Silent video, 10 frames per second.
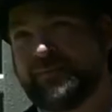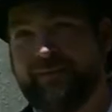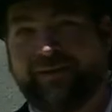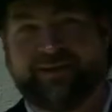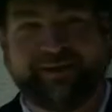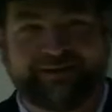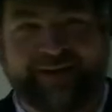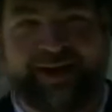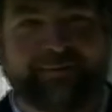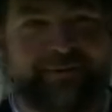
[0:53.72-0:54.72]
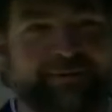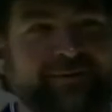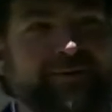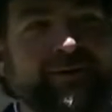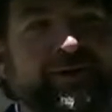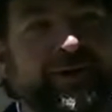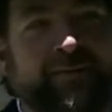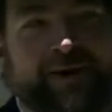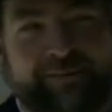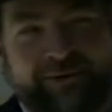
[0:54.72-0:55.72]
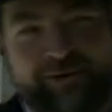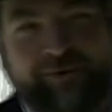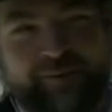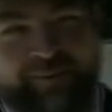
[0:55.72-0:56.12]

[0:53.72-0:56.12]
when things happened, but I'm going to do my